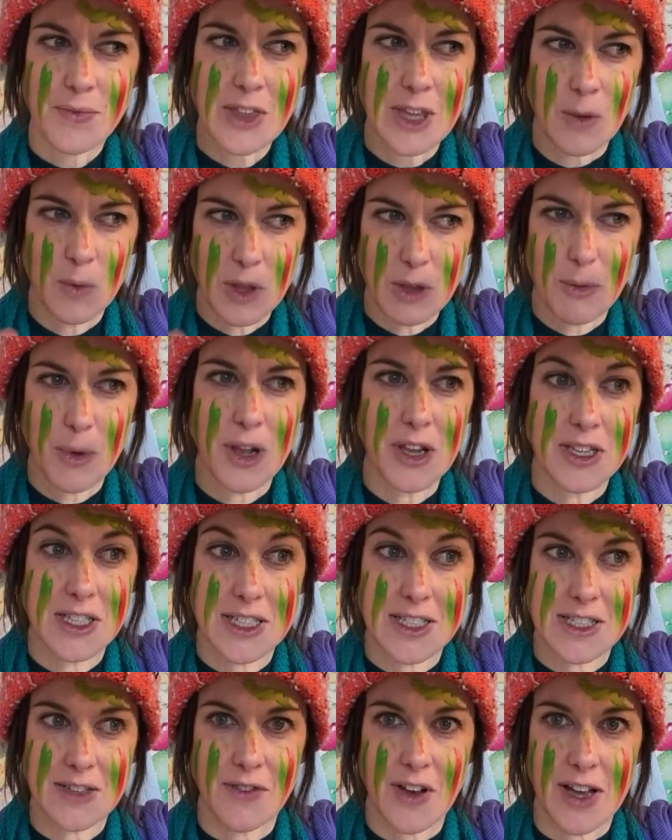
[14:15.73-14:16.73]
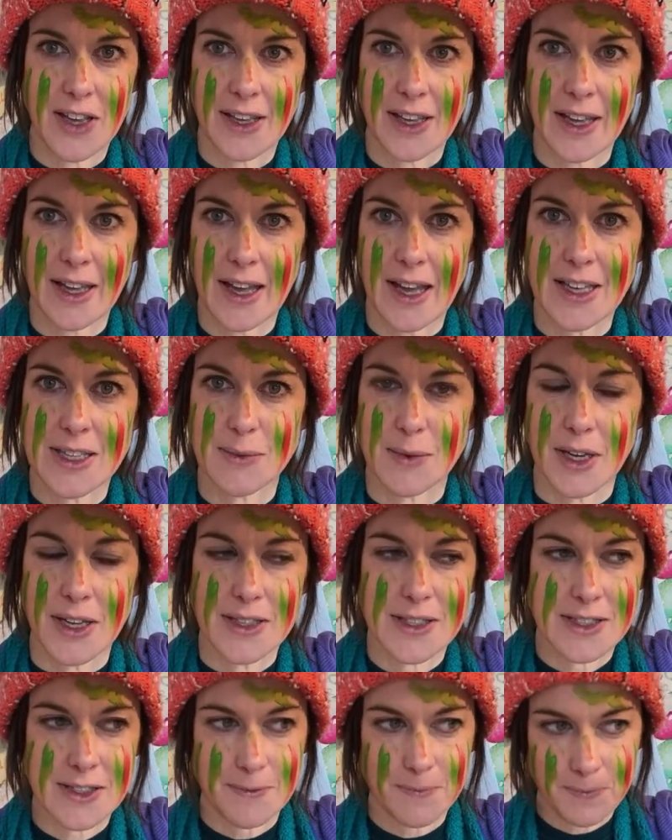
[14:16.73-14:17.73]
with apologies to Viking
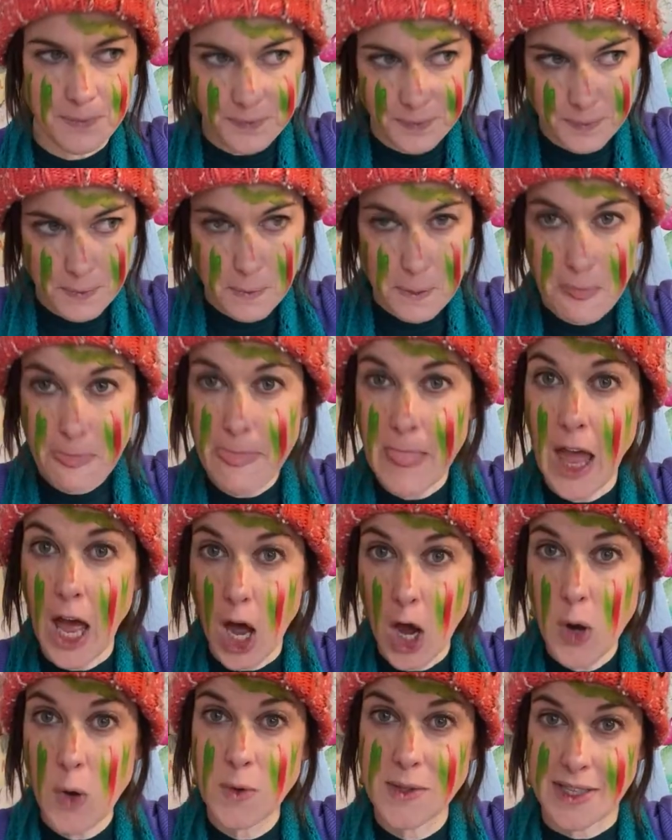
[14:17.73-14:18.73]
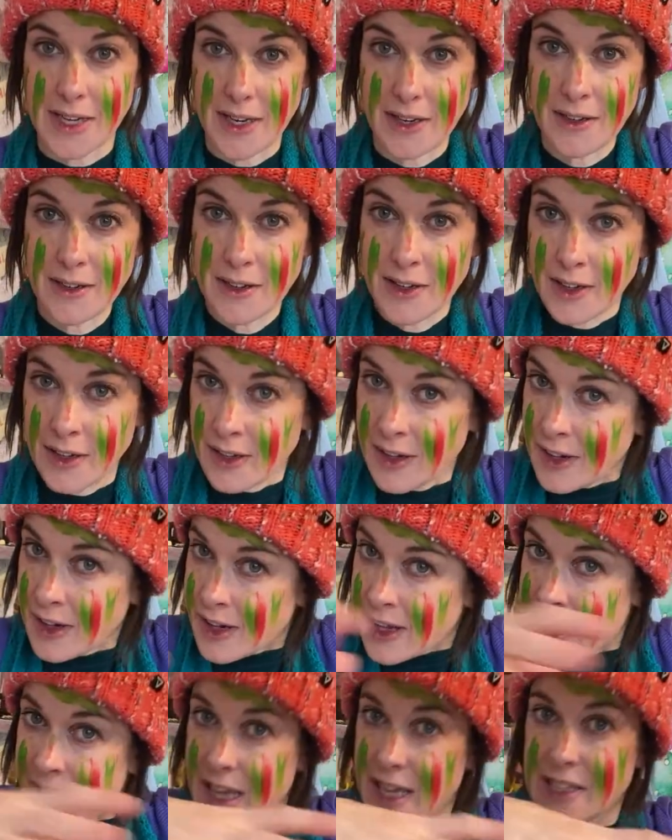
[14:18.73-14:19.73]
experts, Odin
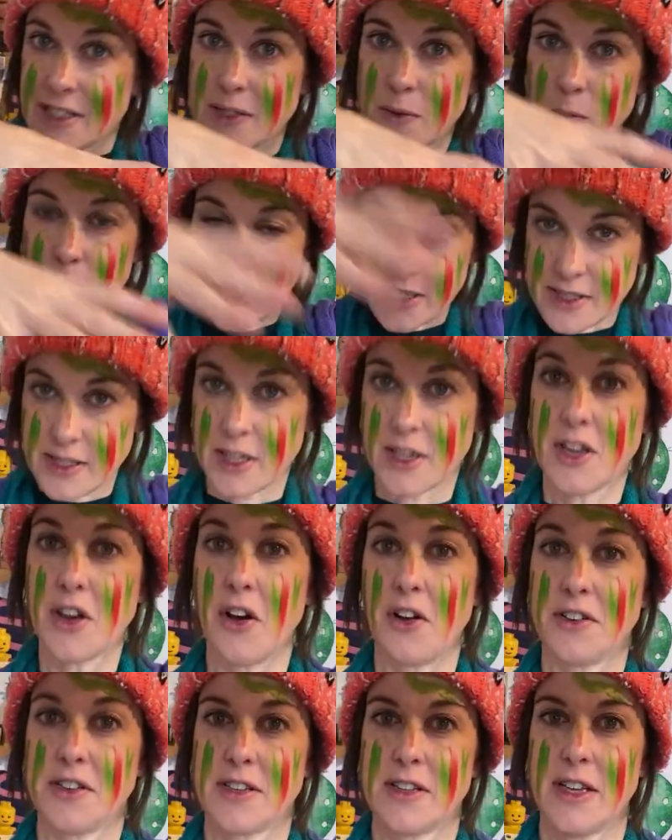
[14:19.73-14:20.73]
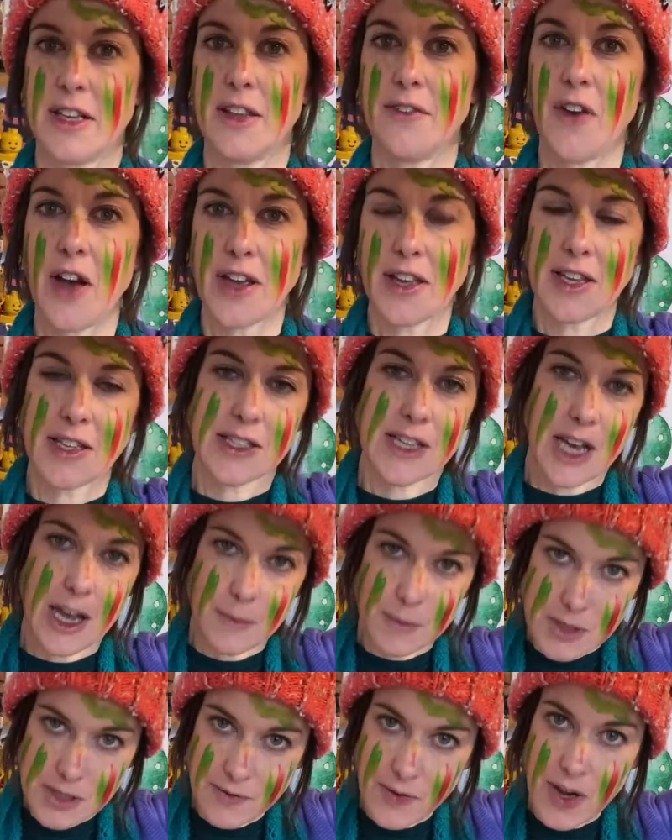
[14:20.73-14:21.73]
is the god. In the Viking
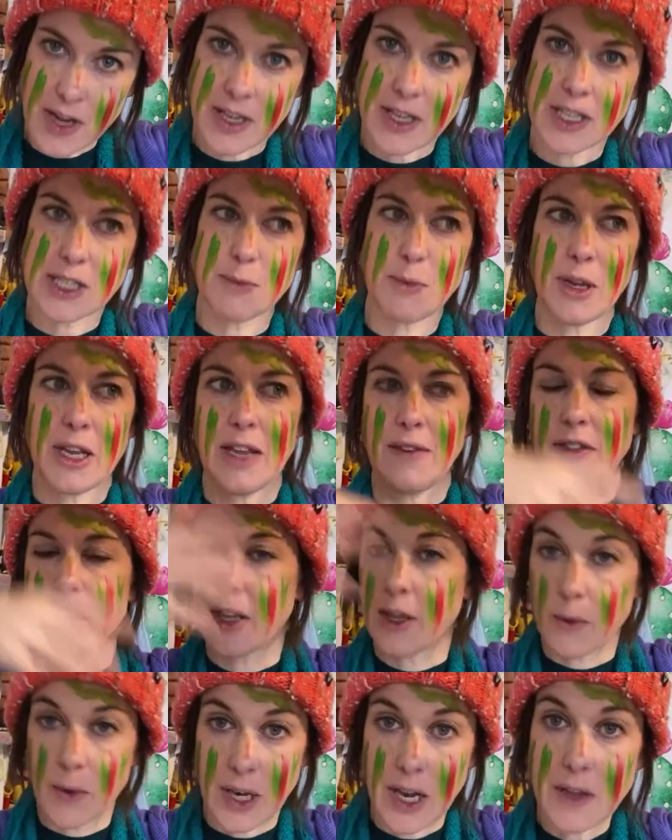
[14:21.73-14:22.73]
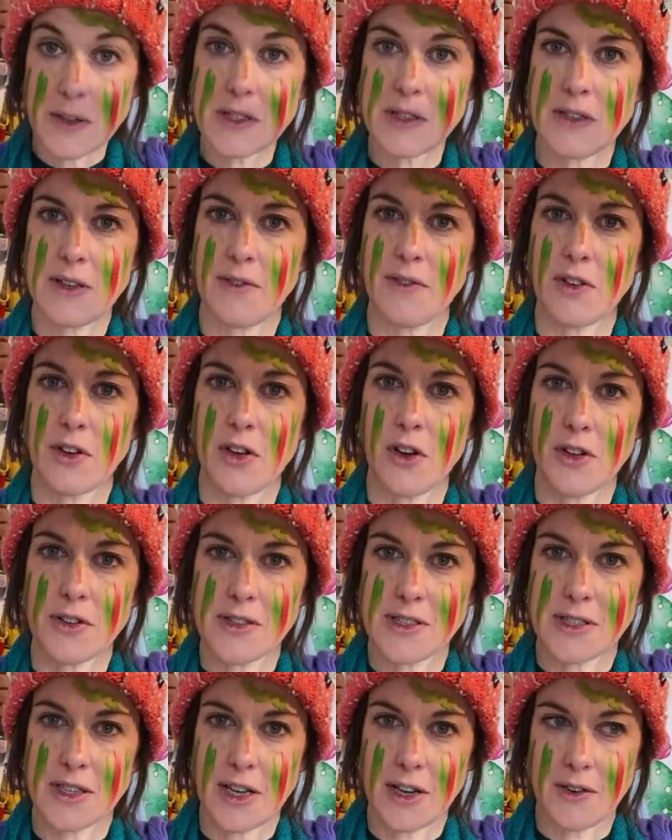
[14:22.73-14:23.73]
times, the Vikings believed that there were loads of different
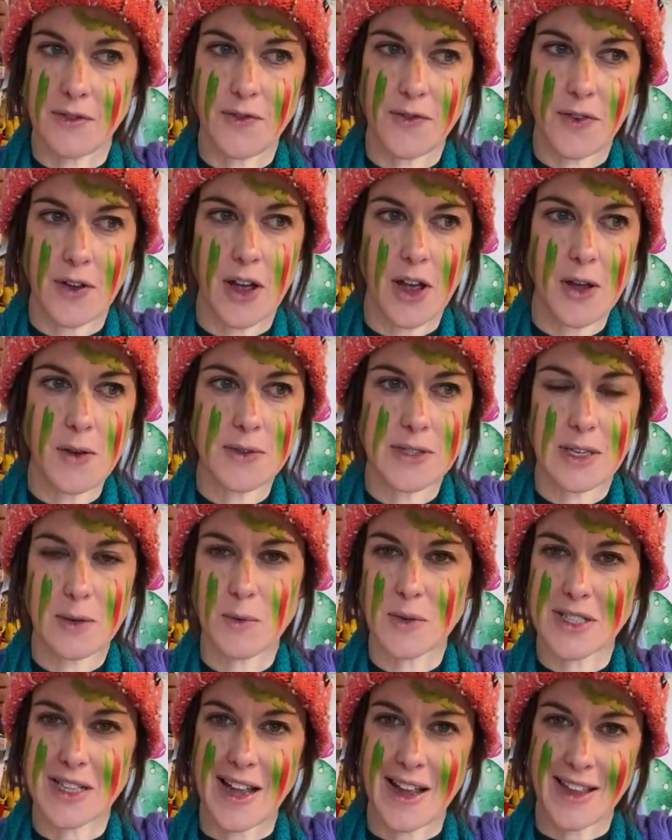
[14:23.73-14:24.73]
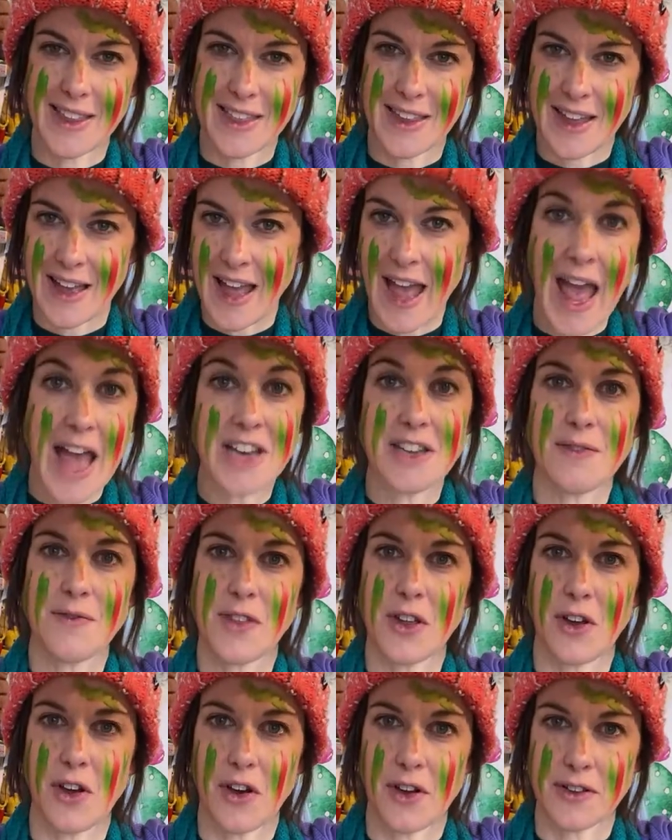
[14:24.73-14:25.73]
gods, and Odin was like the head of
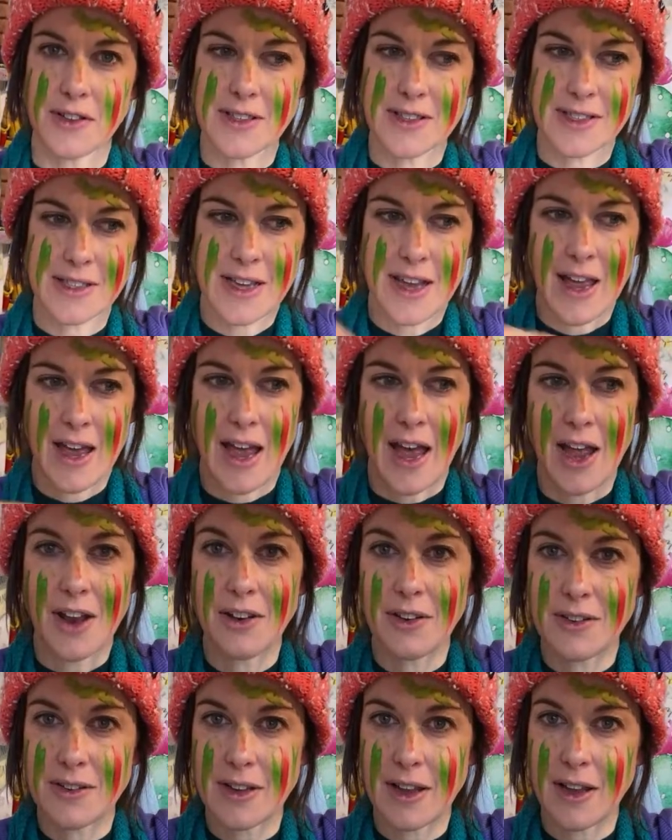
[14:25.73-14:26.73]
the gods, and